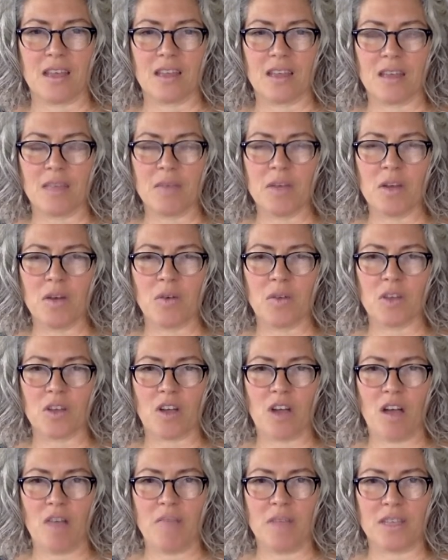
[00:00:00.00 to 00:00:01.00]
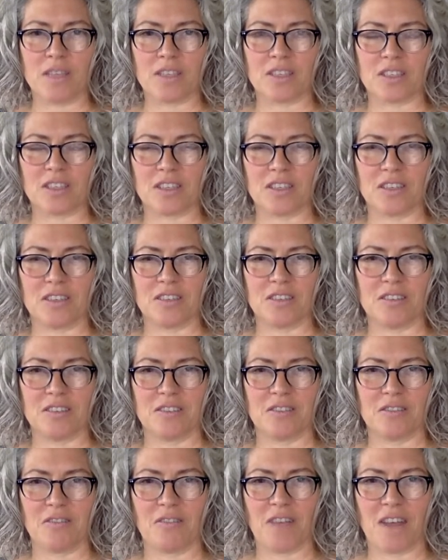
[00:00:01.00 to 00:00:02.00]
Let me know in the comments
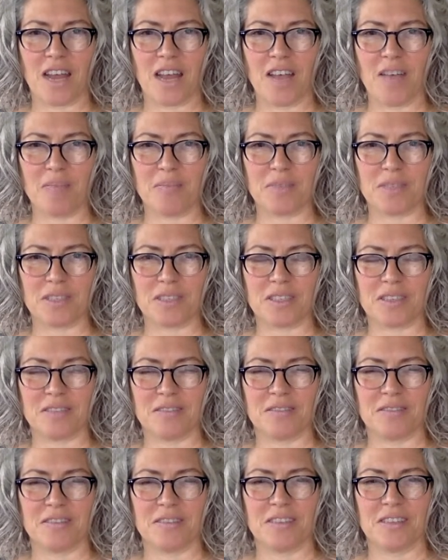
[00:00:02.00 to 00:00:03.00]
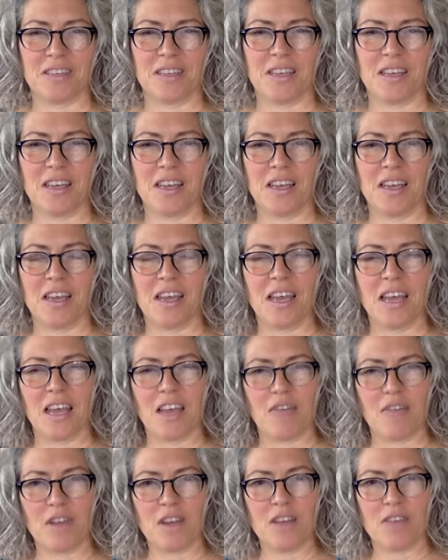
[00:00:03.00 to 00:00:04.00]
what helps.
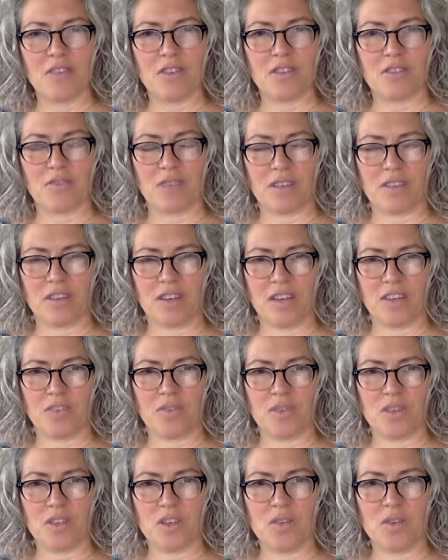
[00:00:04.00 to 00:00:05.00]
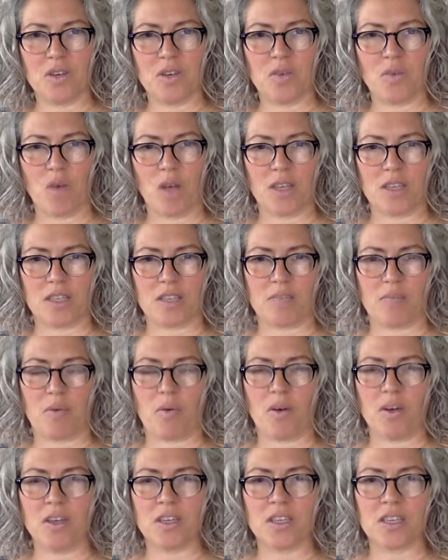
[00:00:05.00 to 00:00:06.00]
If any of this resonates with you and you want
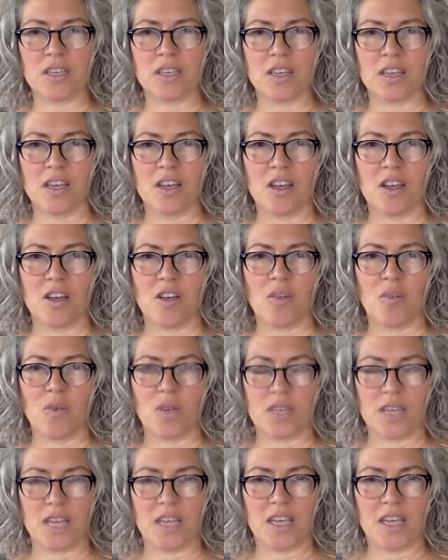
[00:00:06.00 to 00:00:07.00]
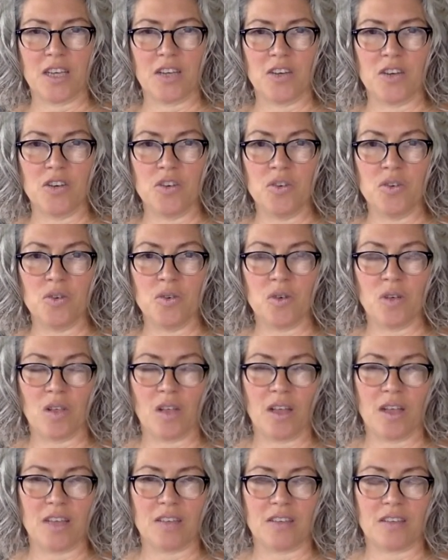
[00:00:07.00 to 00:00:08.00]
support, we're taking new
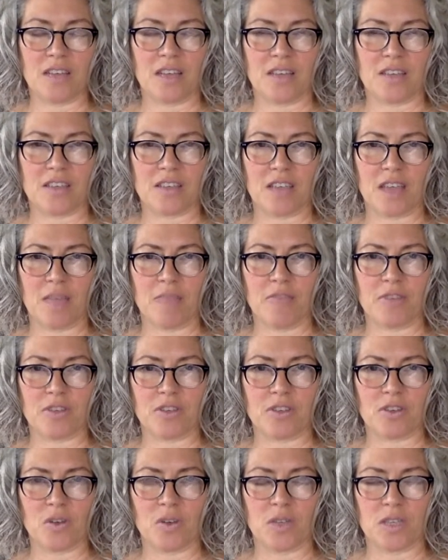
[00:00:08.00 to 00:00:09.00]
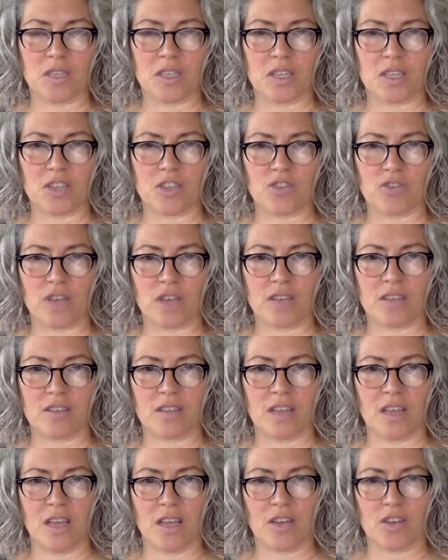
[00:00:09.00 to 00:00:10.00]
clients at Kempfield's Holistic Stress
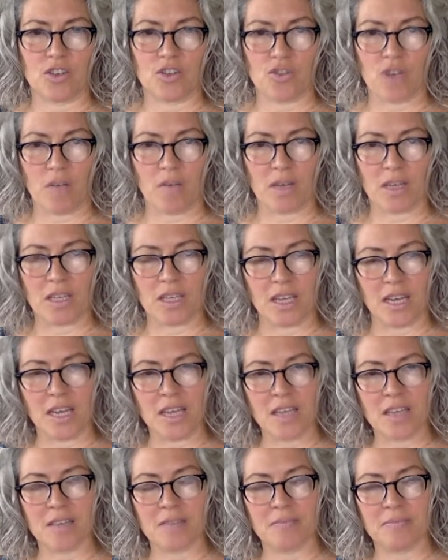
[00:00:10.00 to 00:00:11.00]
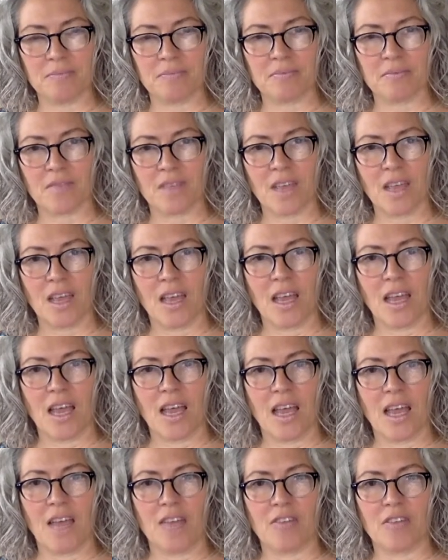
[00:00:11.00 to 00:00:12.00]
and Trauma Clinic.
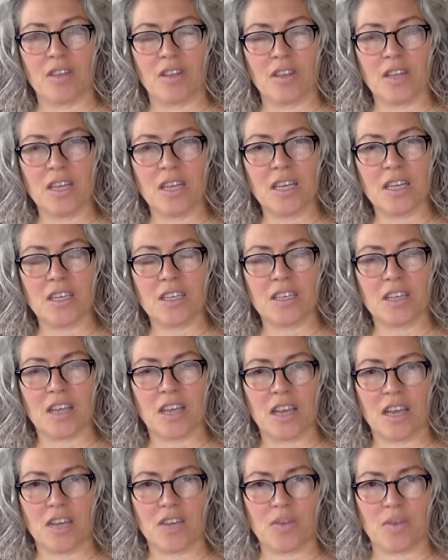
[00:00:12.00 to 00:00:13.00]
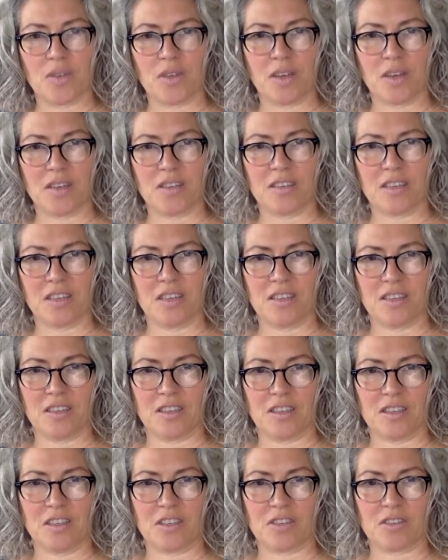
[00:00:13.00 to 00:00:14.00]
The link to connect with us is in
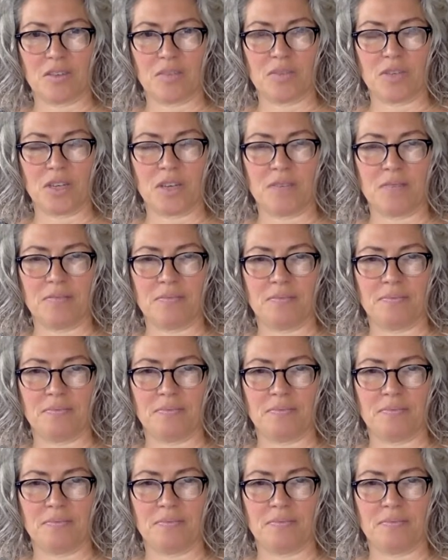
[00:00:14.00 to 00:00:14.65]
the description.